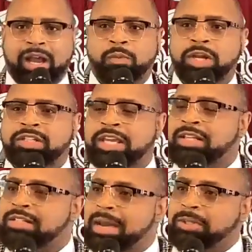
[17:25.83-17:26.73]
I'm going to take
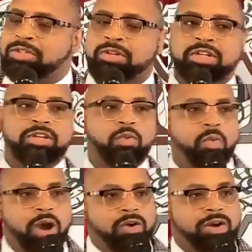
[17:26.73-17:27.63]
this opportunity to
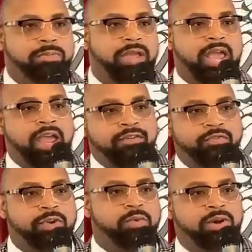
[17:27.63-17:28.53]
welcome
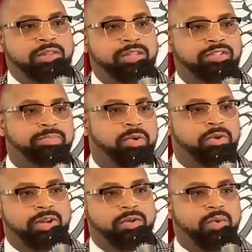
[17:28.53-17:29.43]
everyone this
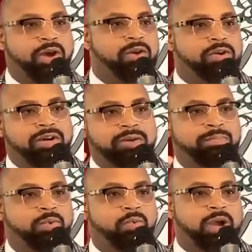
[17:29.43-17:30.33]
morning.
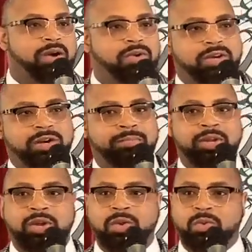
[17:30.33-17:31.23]
Welcome, welcome,
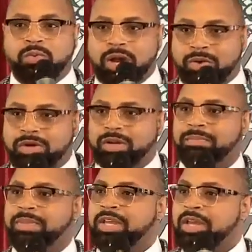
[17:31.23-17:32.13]
welcome.
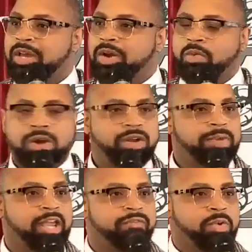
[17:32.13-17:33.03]

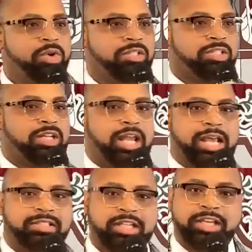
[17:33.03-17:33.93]
Welcoming everyone to the
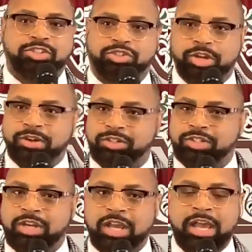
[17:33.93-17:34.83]
Last Age
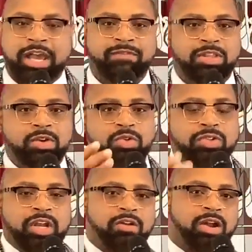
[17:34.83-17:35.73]
Church. And for those
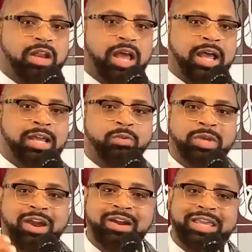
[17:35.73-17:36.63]
that are
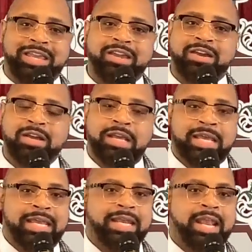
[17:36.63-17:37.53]
online, we are here
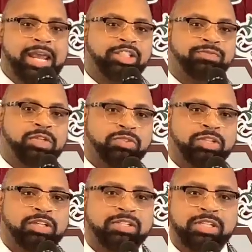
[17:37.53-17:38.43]
in Nashville,
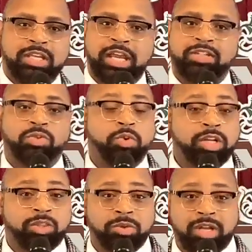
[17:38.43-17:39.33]
Tennessee at
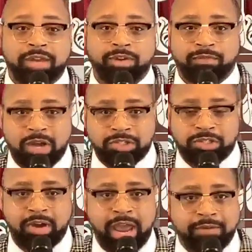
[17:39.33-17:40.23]
2311
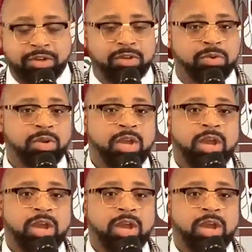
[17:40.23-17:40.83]
Foster Avenue.